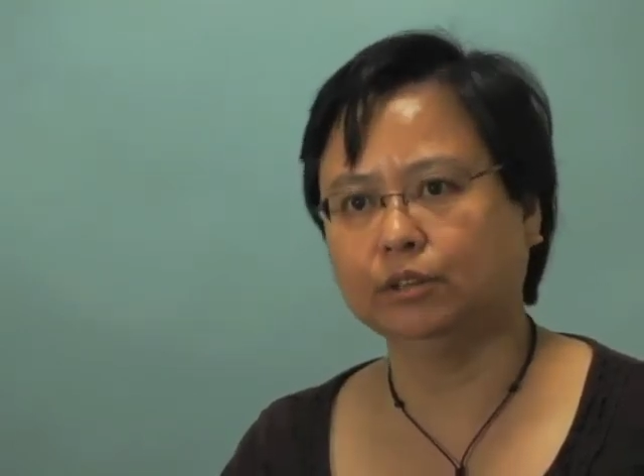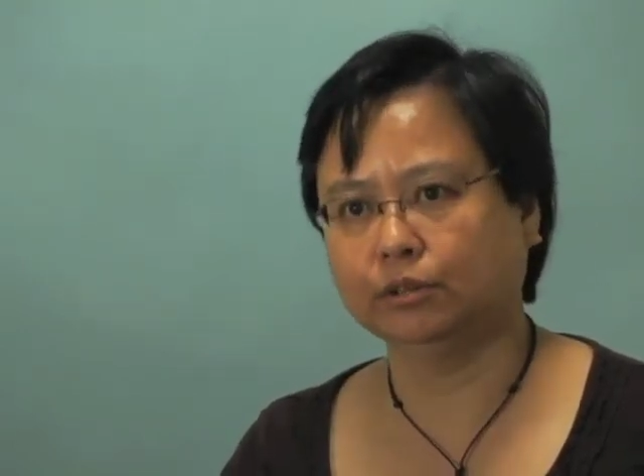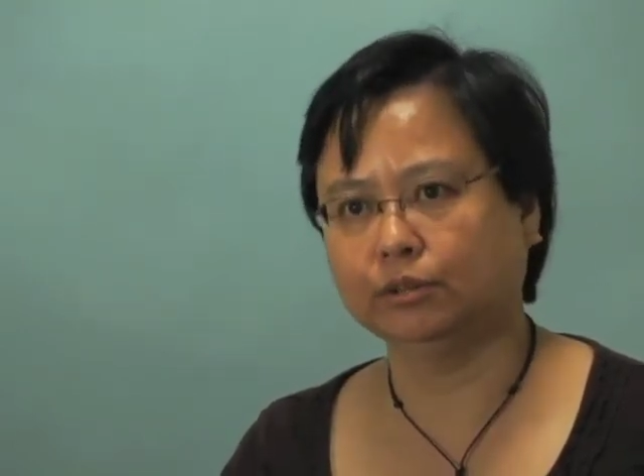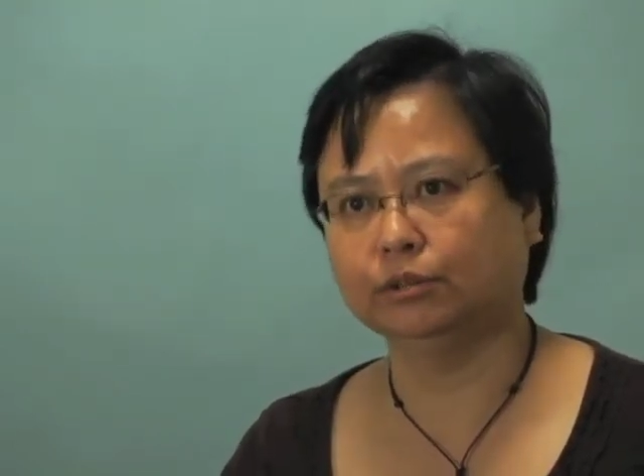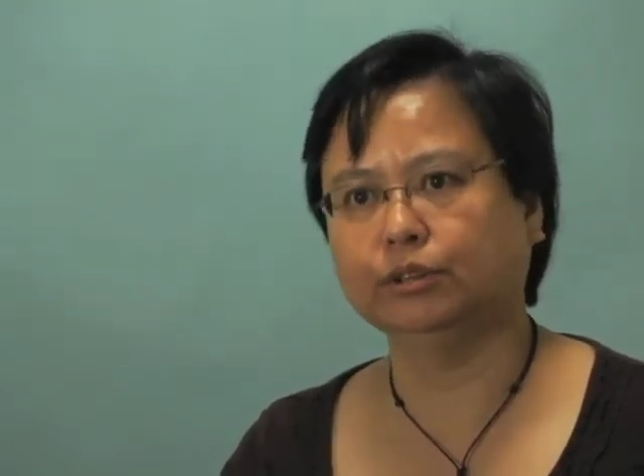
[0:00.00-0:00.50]

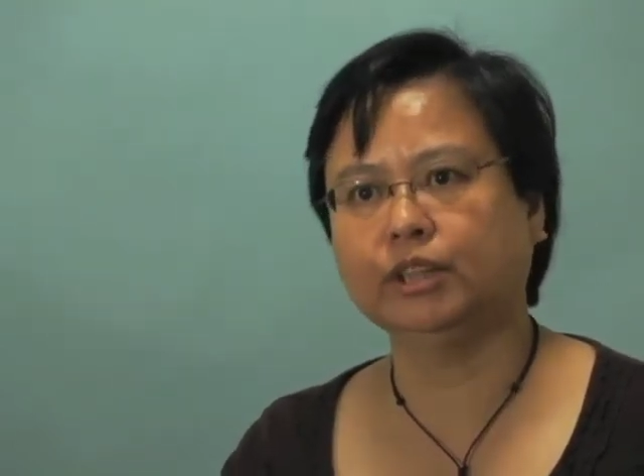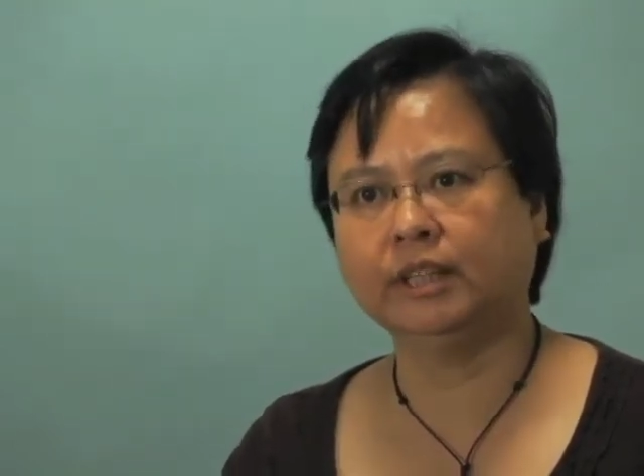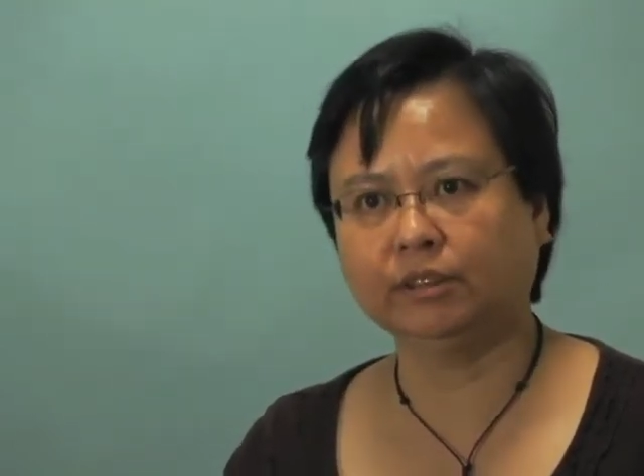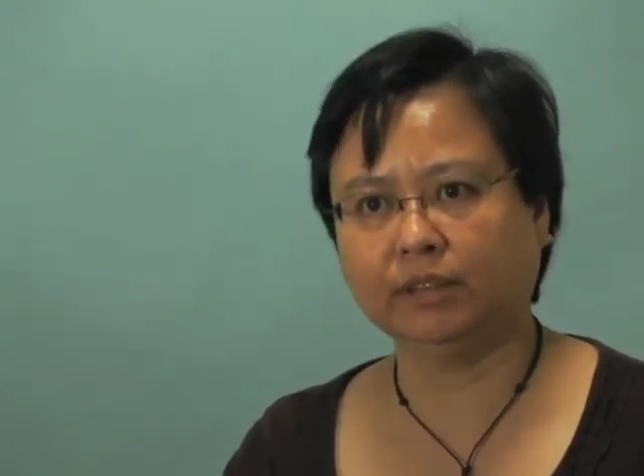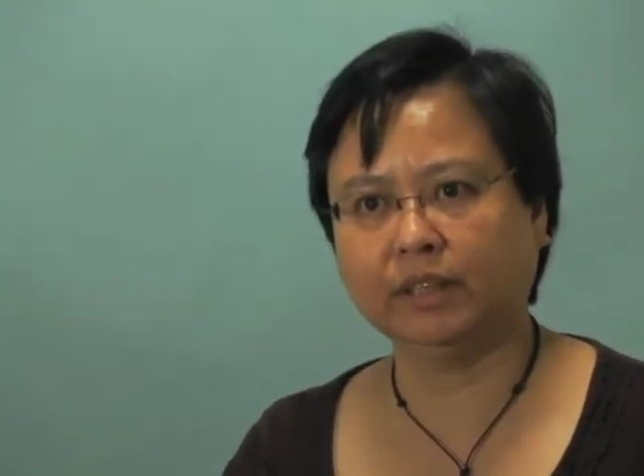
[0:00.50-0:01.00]
to
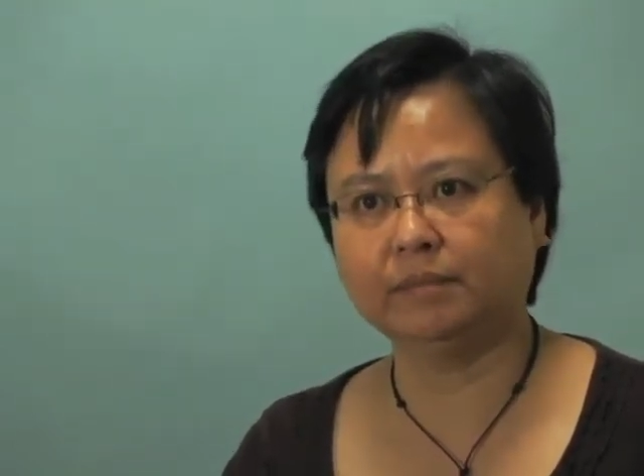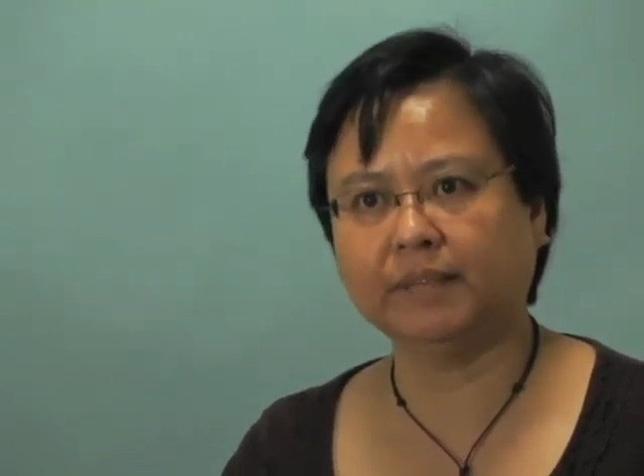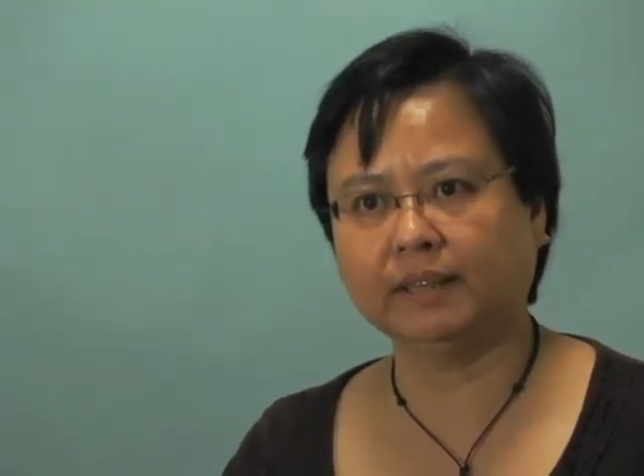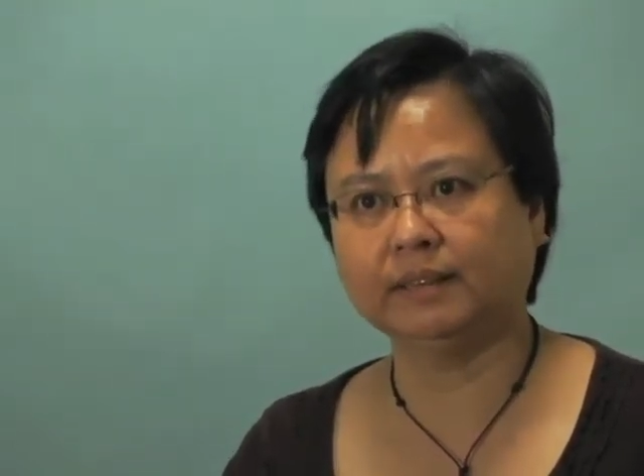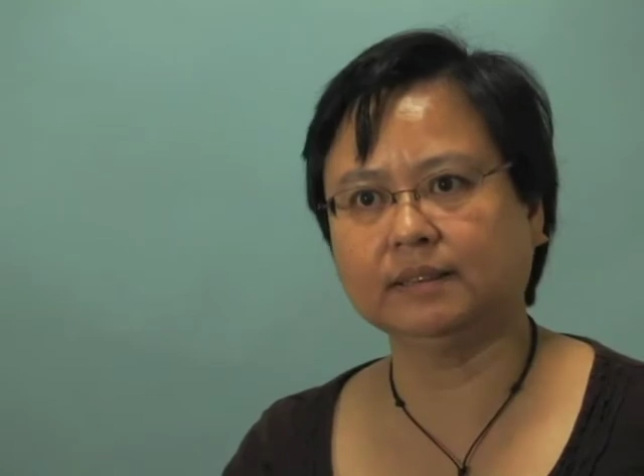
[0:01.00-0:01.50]
generate
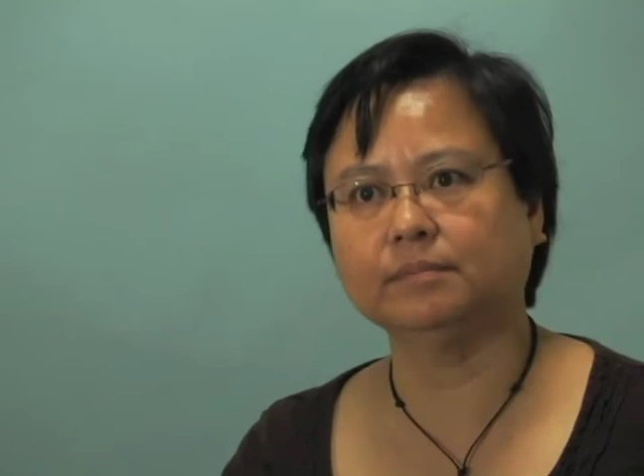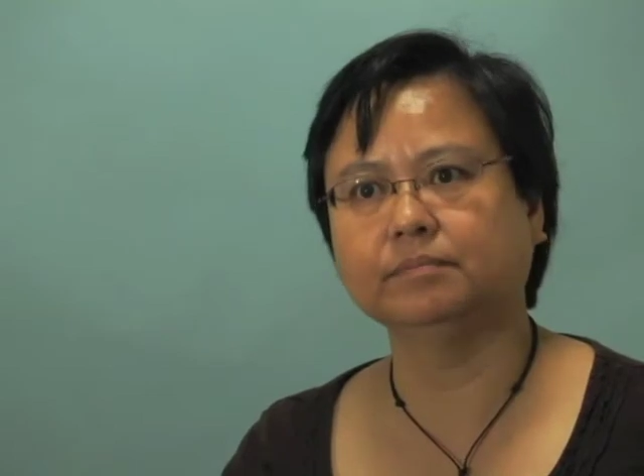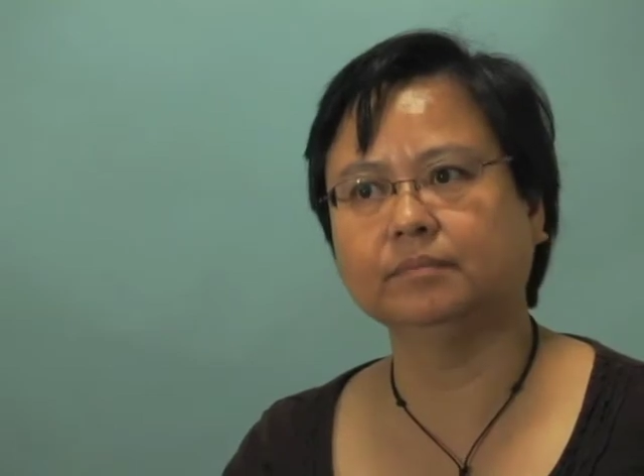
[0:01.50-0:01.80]
this